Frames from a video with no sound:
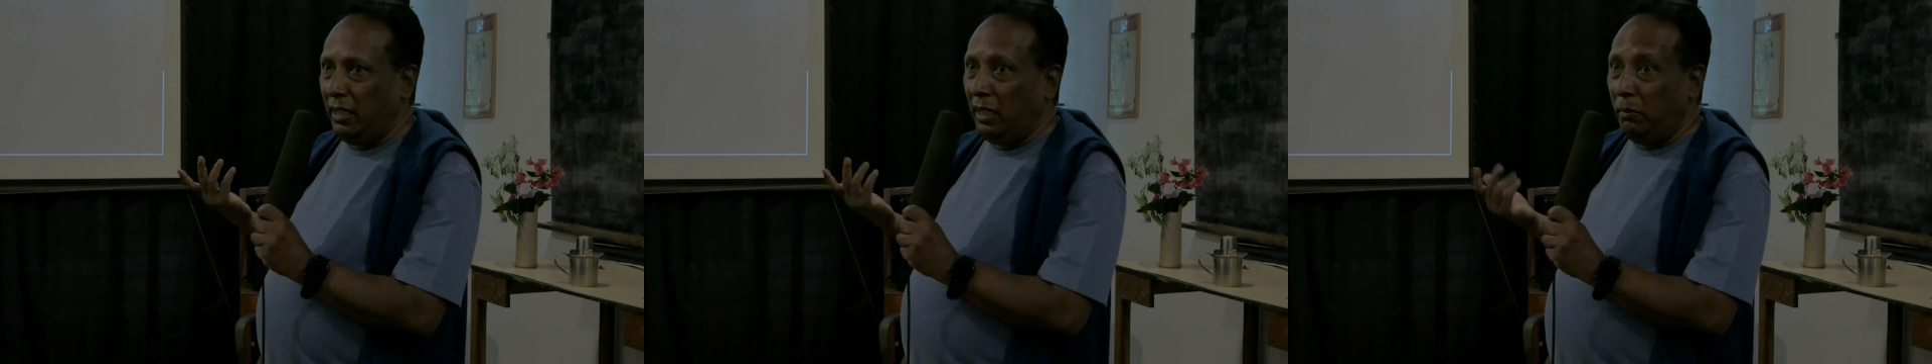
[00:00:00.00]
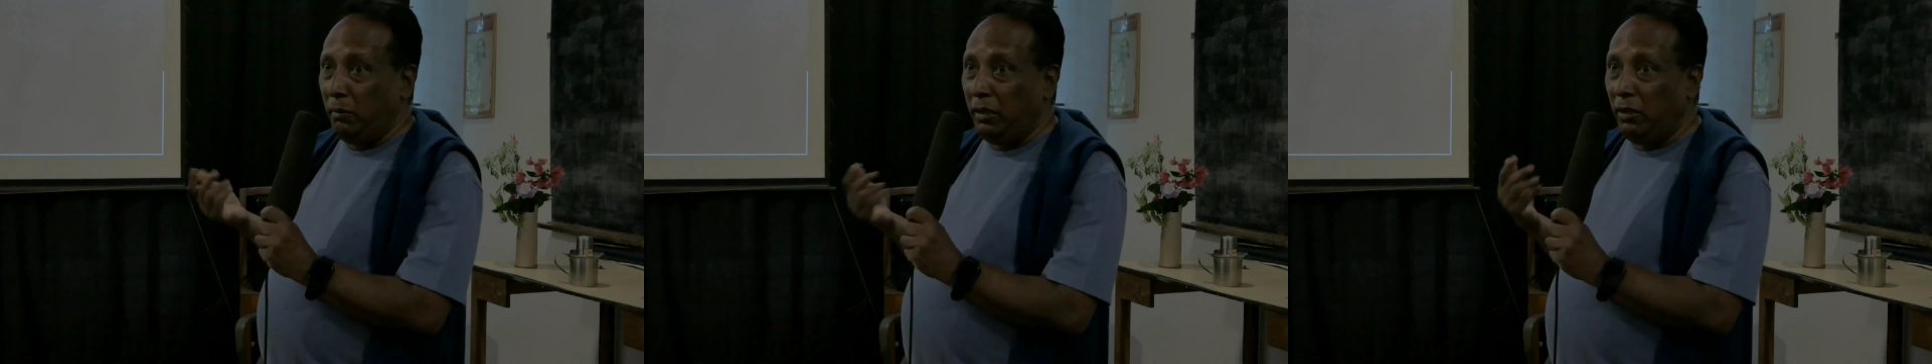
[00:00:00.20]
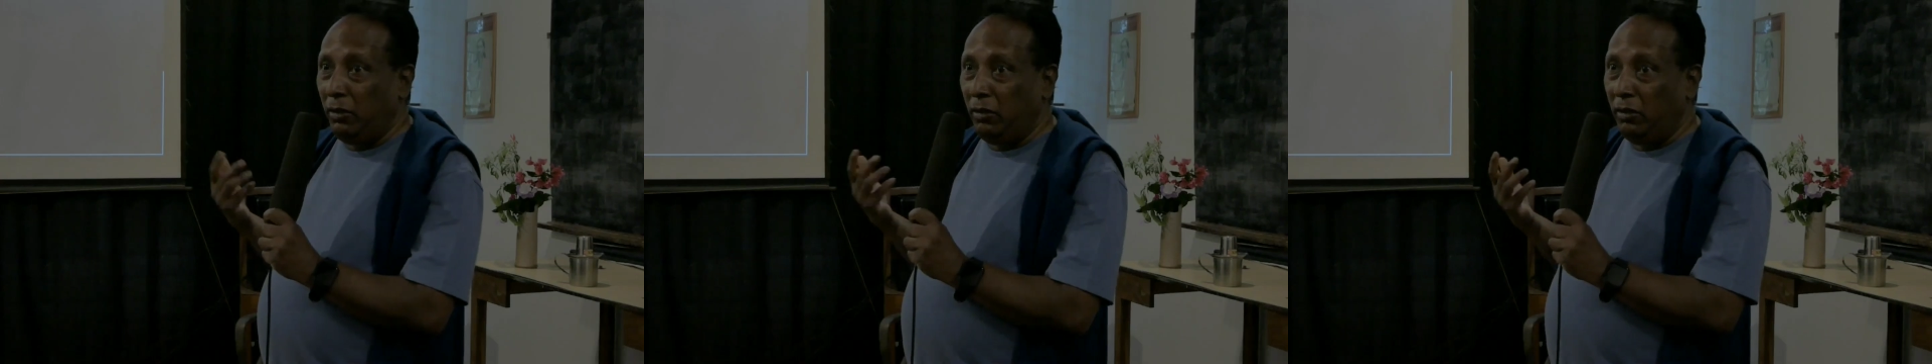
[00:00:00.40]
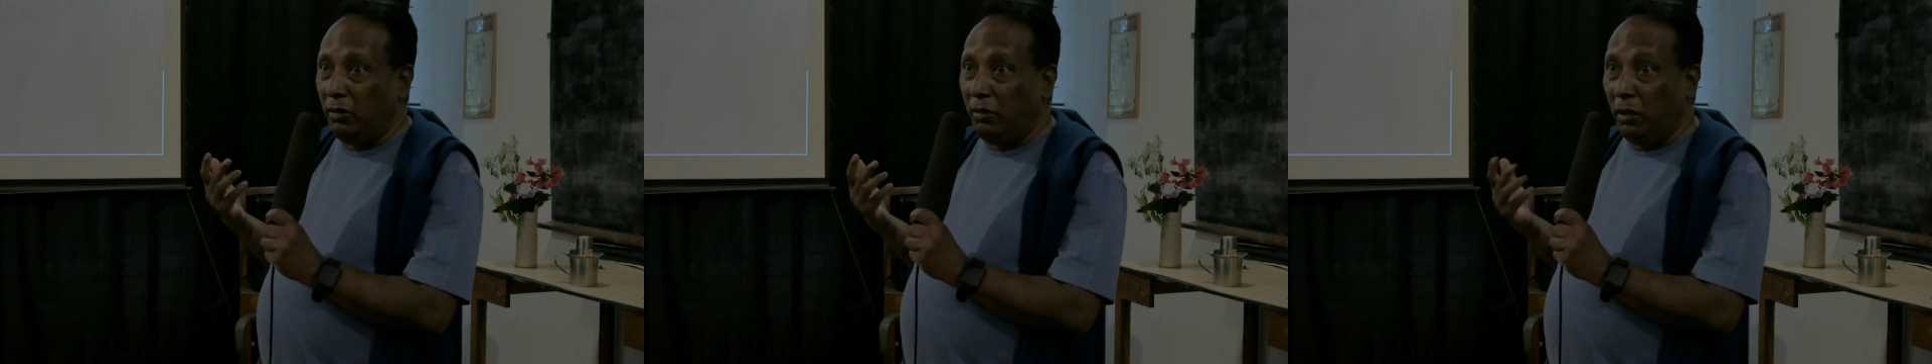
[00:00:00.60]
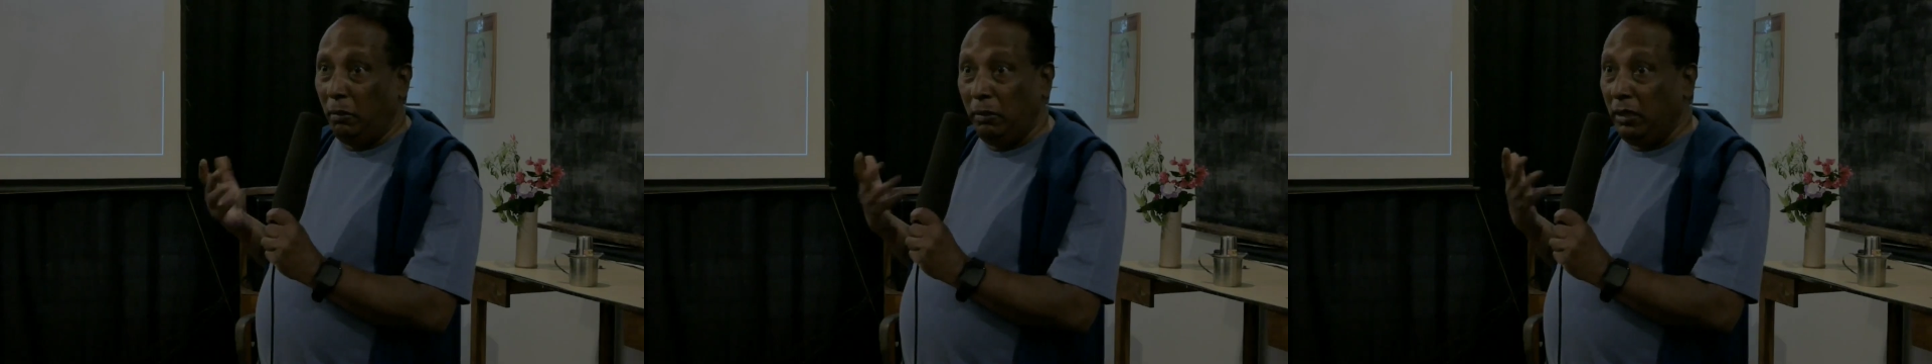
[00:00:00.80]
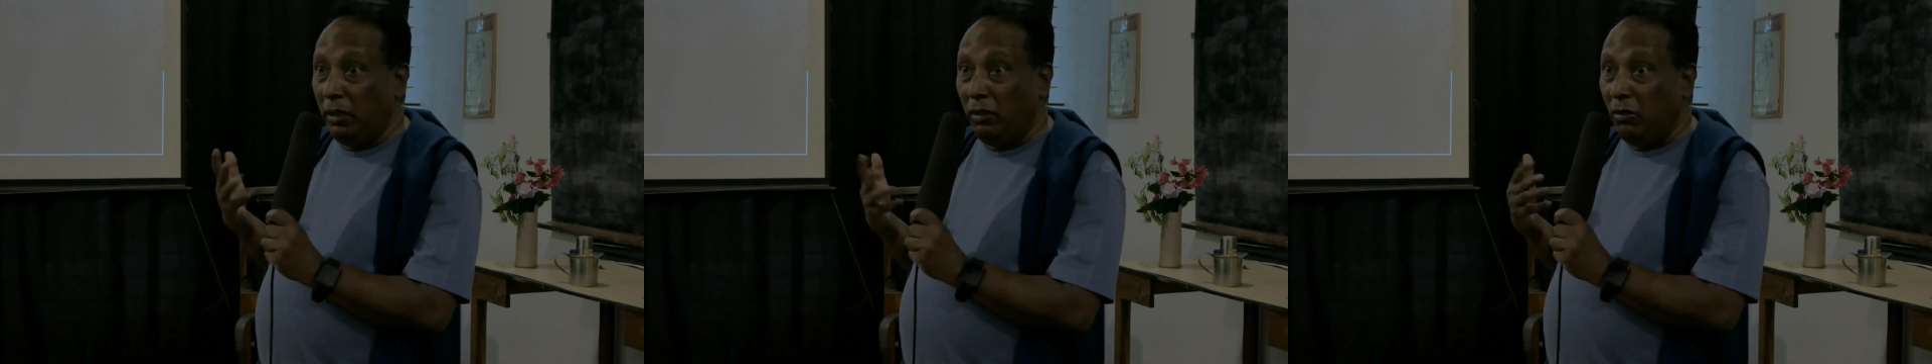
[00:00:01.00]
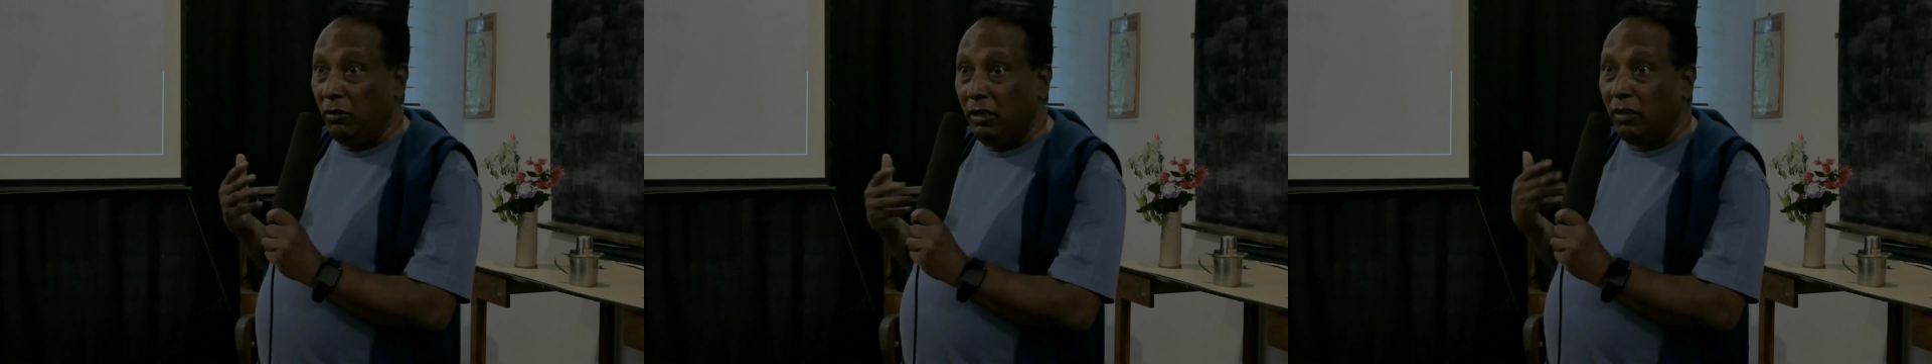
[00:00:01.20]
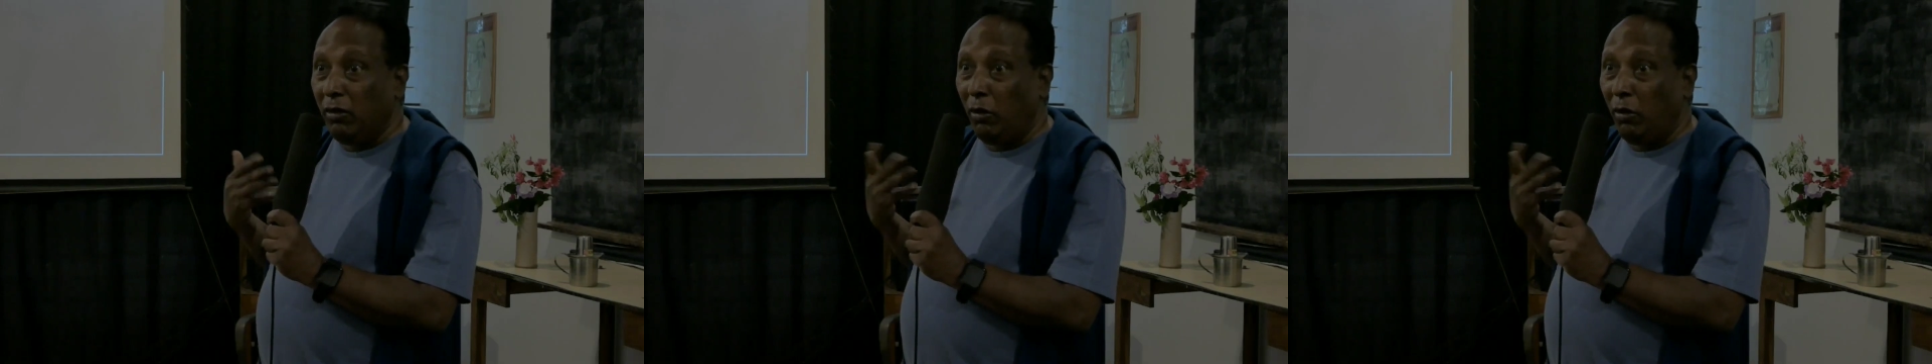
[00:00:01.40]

Not the